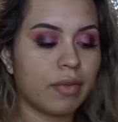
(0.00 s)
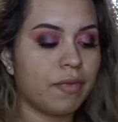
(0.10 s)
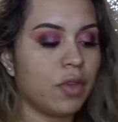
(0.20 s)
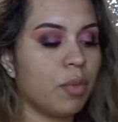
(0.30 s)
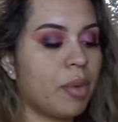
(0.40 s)
A
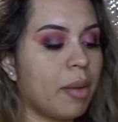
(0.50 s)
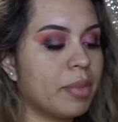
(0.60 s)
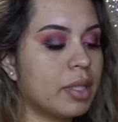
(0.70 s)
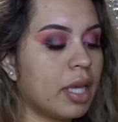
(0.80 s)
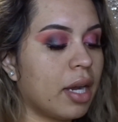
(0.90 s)
few
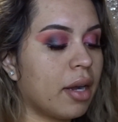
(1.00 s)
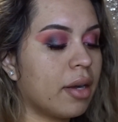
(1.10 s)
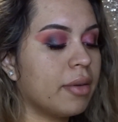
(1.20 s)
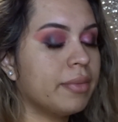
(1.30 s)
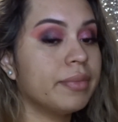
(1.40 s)
pumps
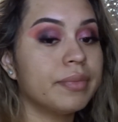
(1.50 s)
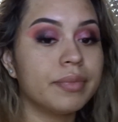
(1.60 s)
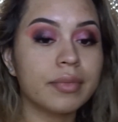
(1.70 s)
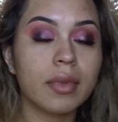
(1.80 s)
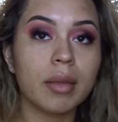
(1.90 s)
there.
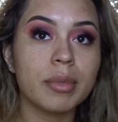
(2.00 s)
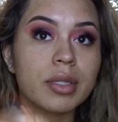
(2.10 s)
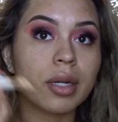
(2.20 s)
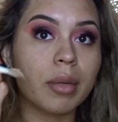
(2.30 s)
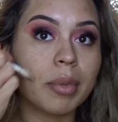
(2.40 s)

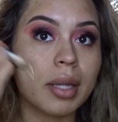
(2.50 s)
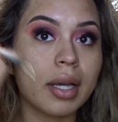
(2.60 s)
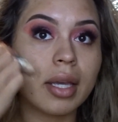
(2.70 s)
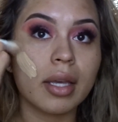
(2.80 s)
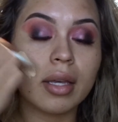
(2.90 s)
Start
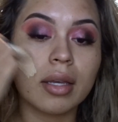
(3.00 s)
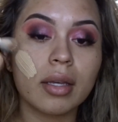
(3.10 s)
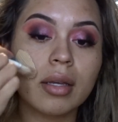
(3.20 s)
applying it.